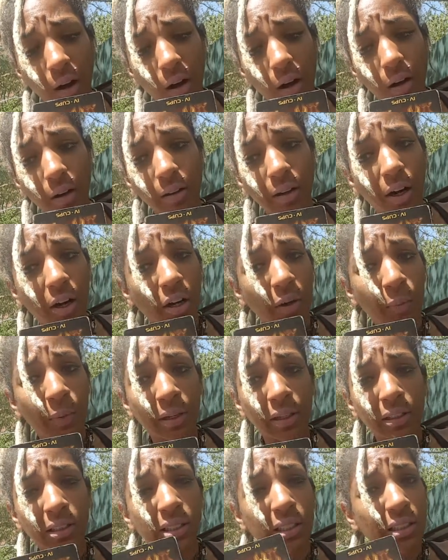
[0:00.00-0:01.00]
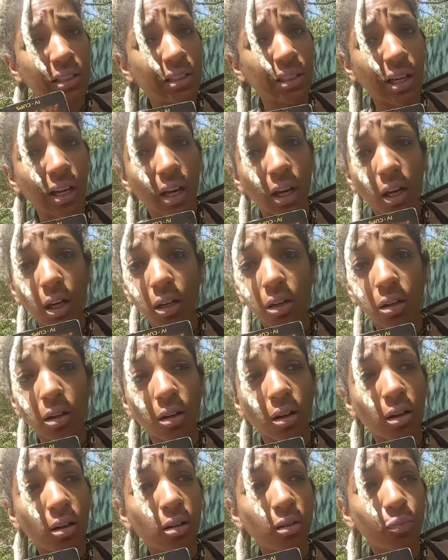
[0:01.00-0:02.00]
Cardi B is just like, you
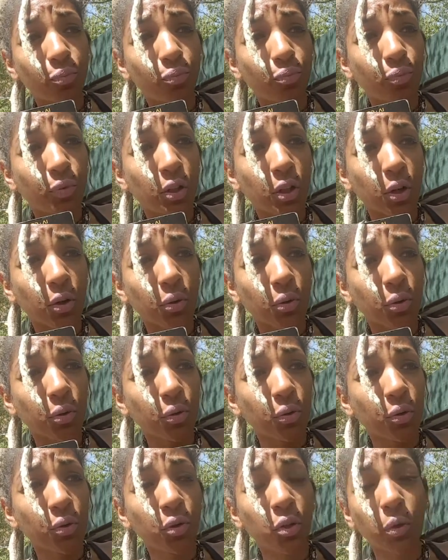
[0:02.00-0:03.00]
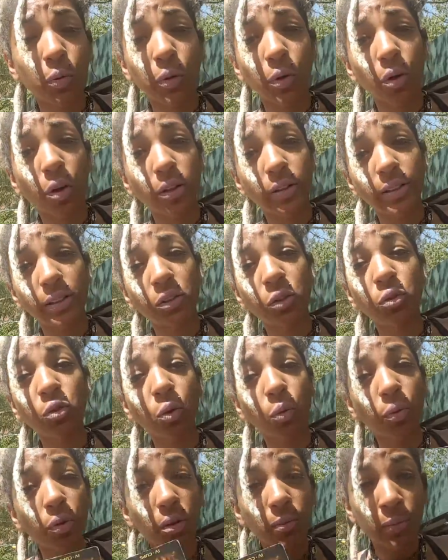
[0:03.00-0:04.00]
know, you're doing all this, you're
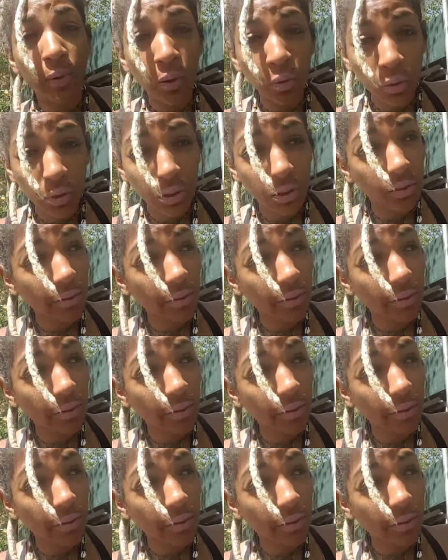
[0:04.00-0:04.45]
doing the most